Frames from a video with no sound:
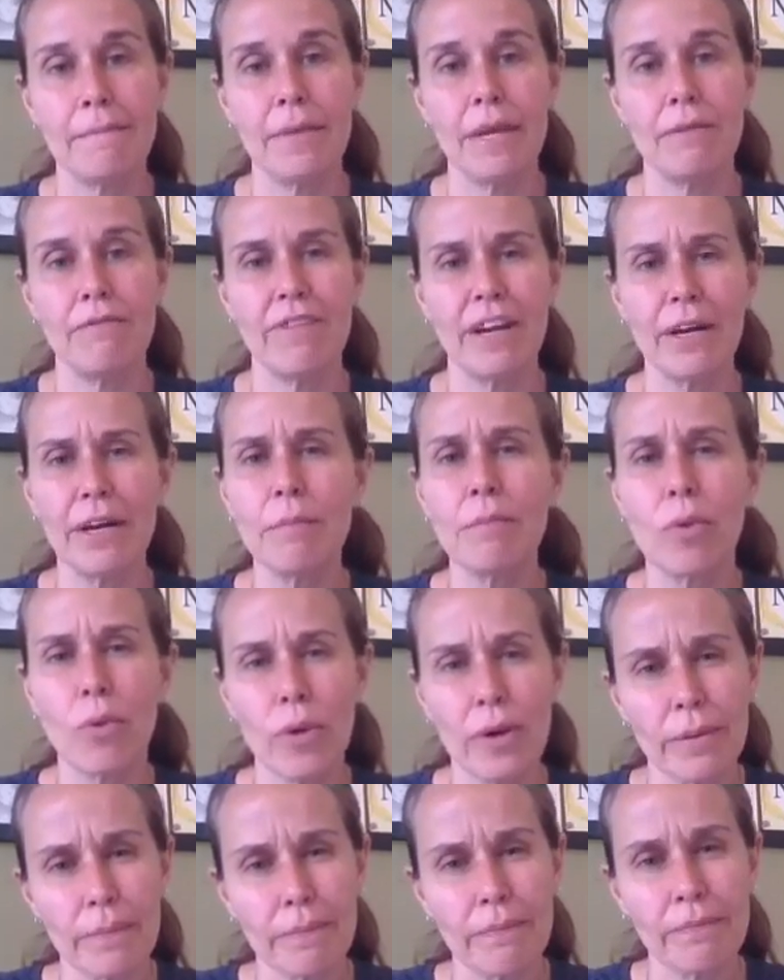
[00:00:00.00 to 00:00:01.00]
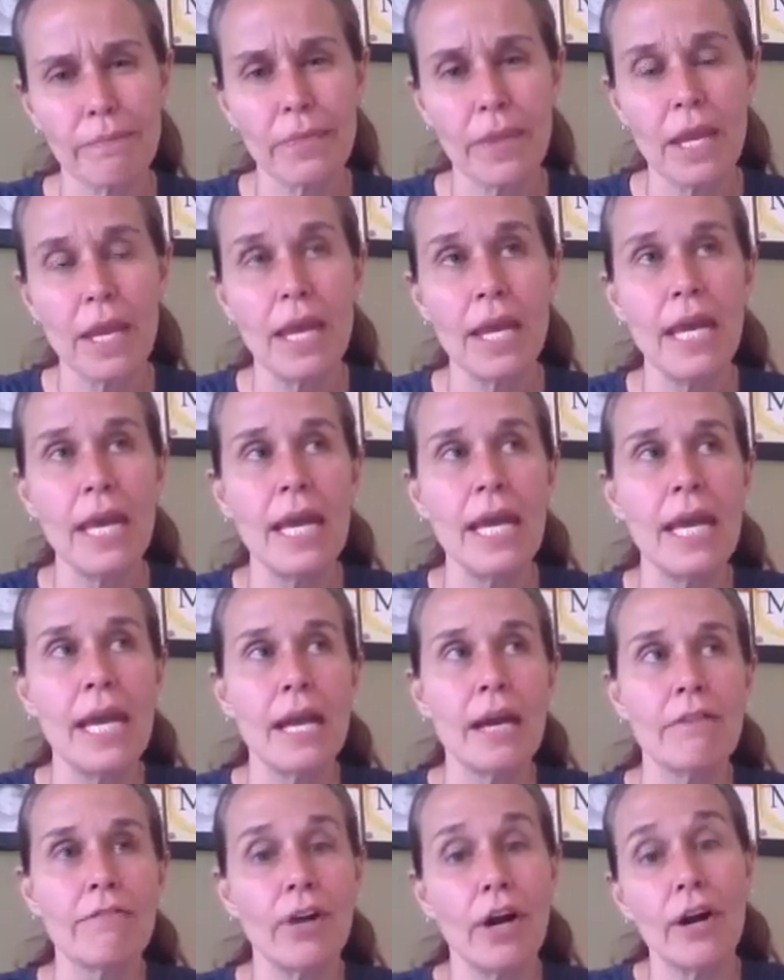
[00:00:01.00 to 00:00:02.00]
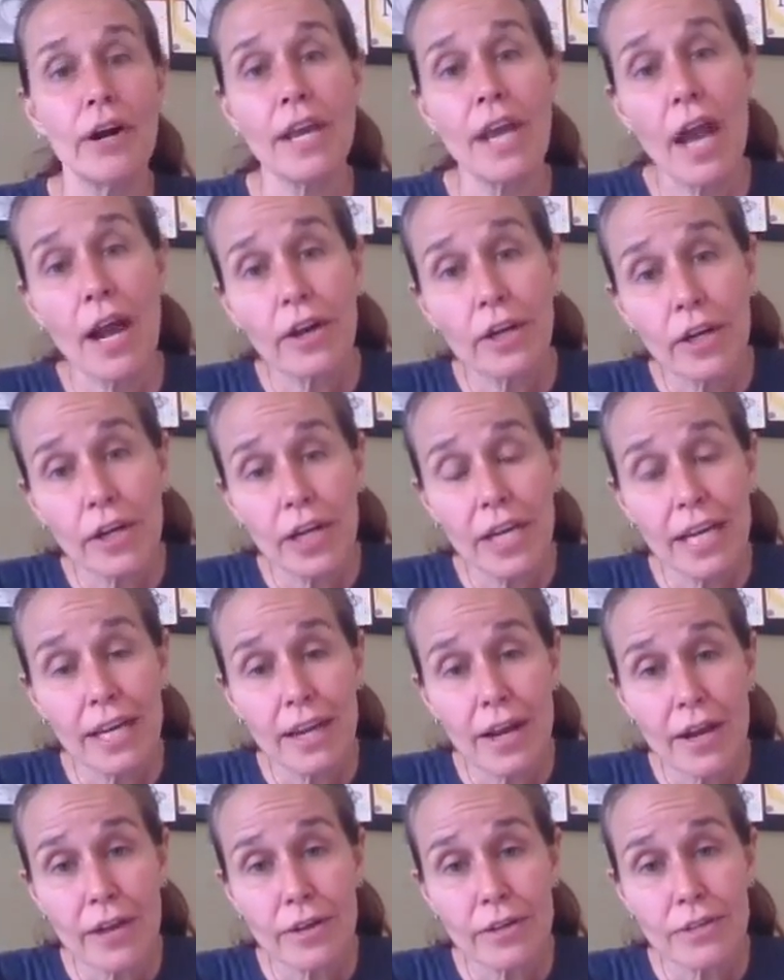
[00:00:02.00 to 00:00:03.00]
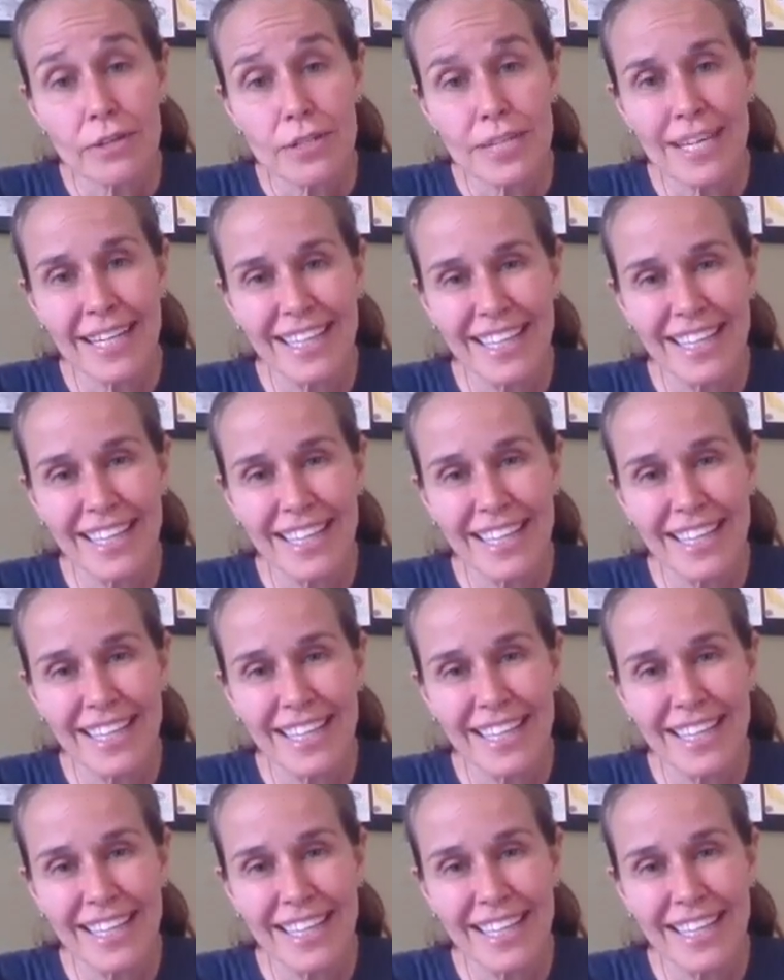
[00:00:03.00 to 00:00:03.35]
Very important. For our younger kiddos,